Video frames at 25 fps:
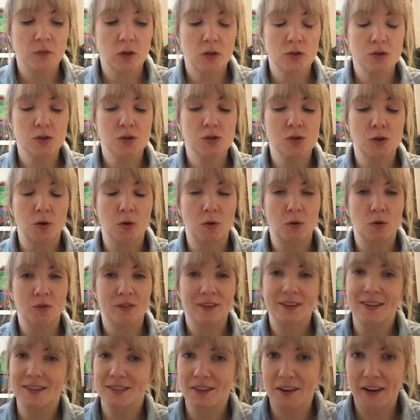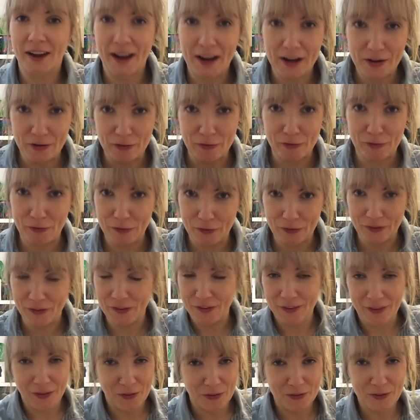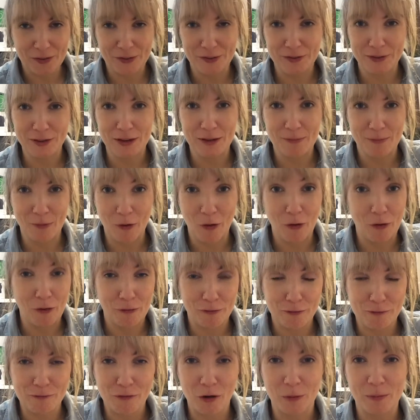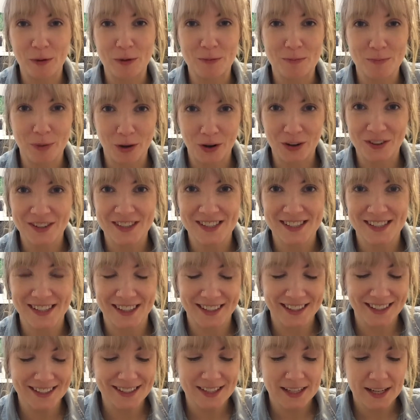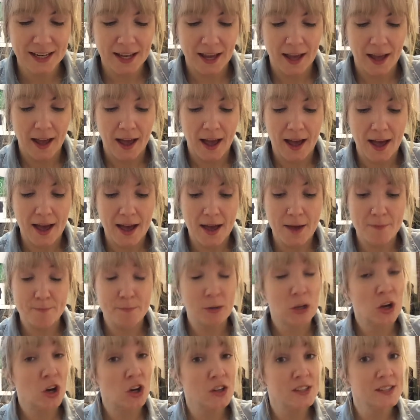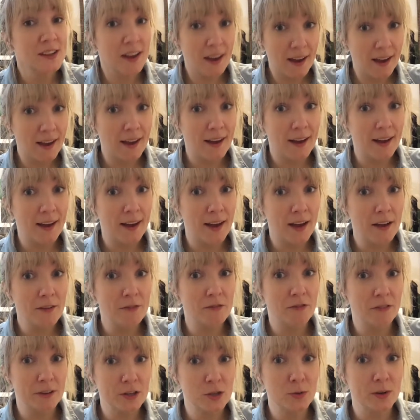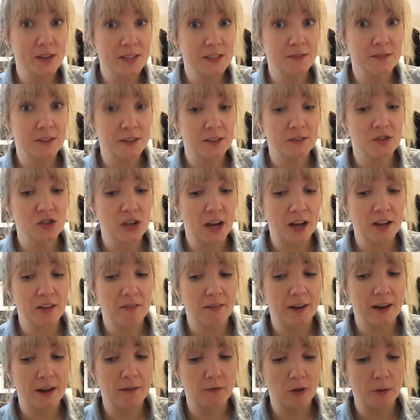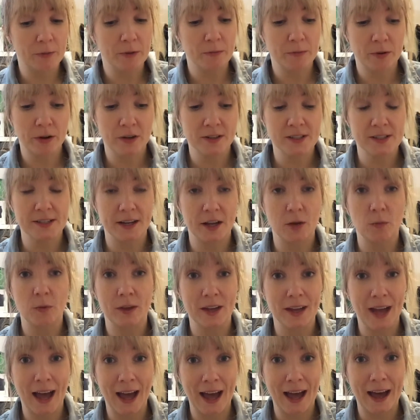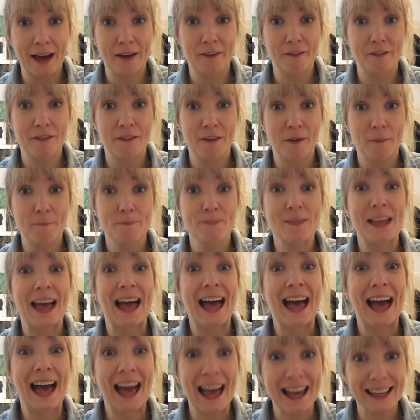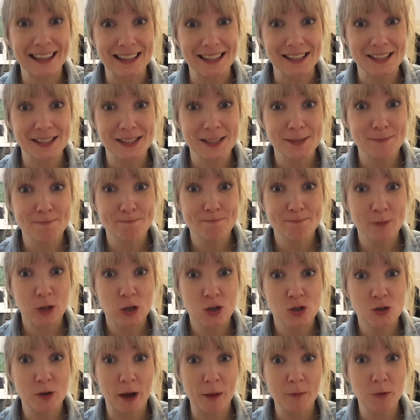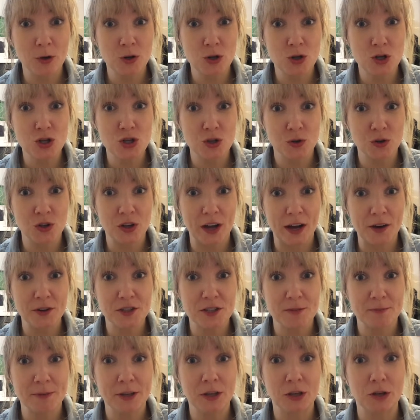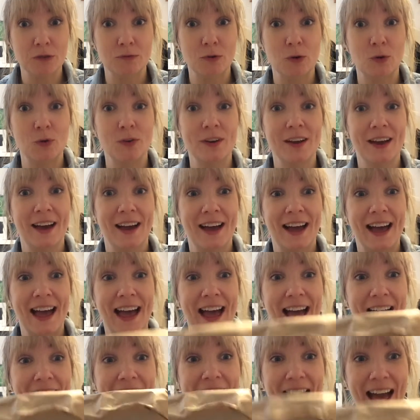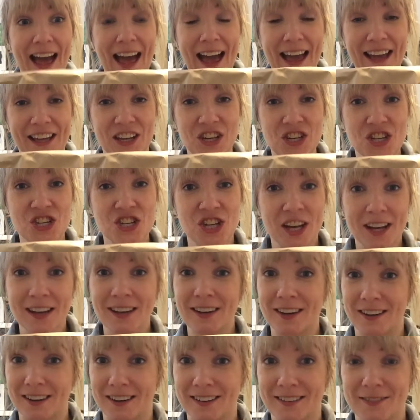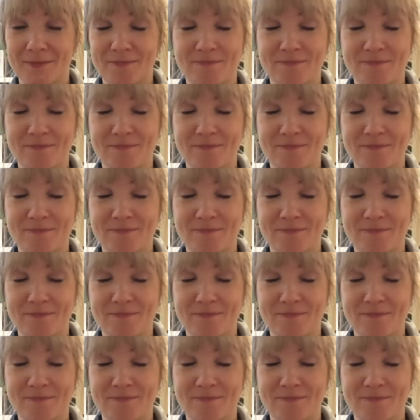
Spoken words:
So these are kind of on the theme of Robert Burns Night, because every 25th of January at Robert Burns Night we have haggis. So I'm going to show you how to make your own haggis shaker.